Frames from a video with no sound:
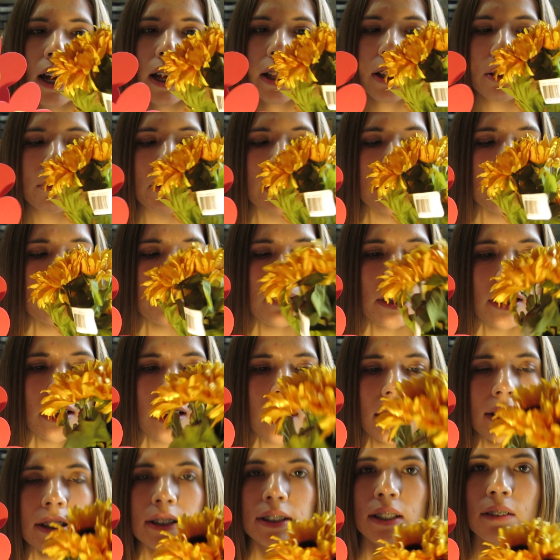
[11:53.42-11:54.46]
The reason why I
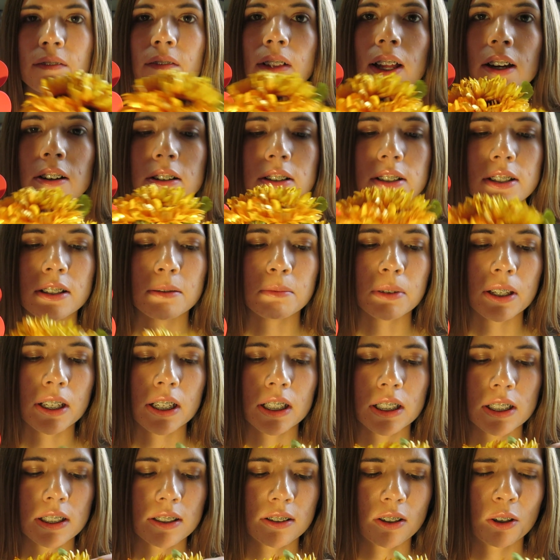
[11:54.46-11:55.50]
got sunflowers is
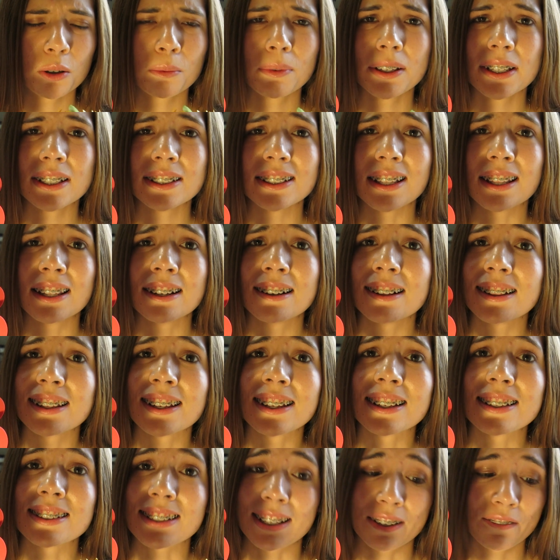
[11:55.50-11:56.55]
because Jhooopppeee is literally
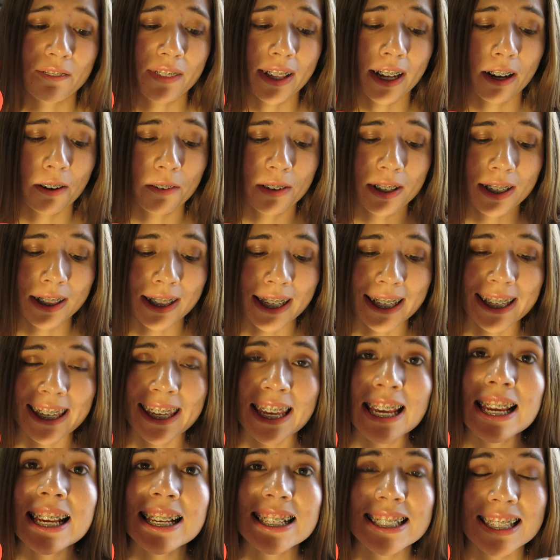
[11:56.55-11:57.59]
a sunflower. Like,
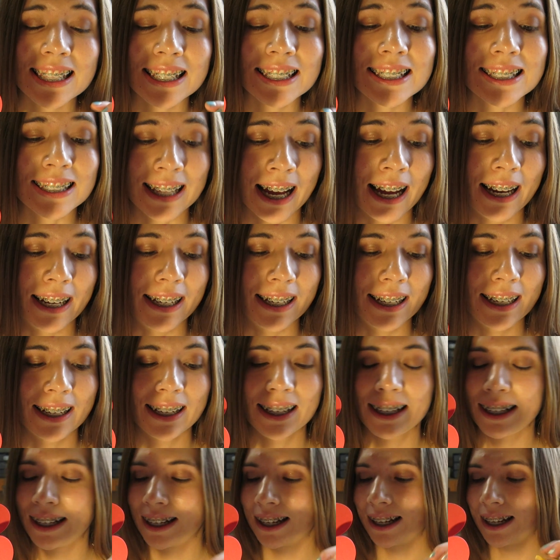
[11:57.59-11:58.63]
he is the sun.
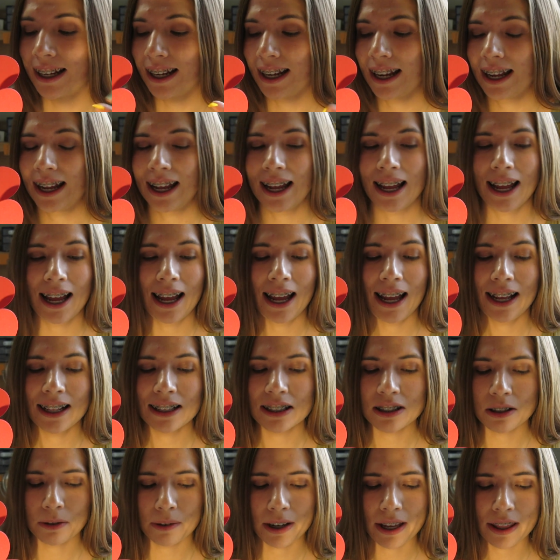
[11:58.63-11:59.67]
And
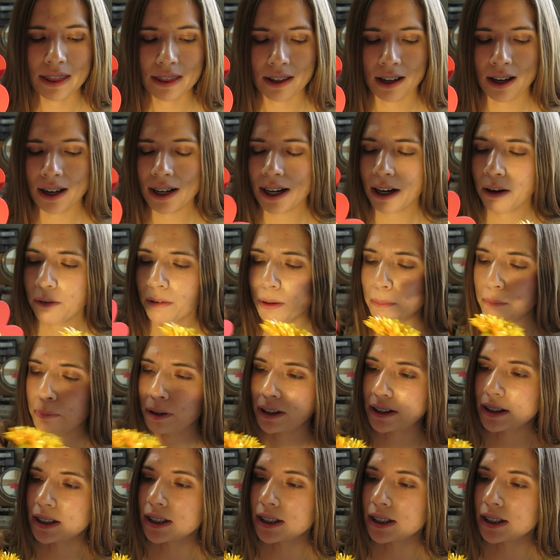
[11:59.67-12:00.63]
so I thought I would put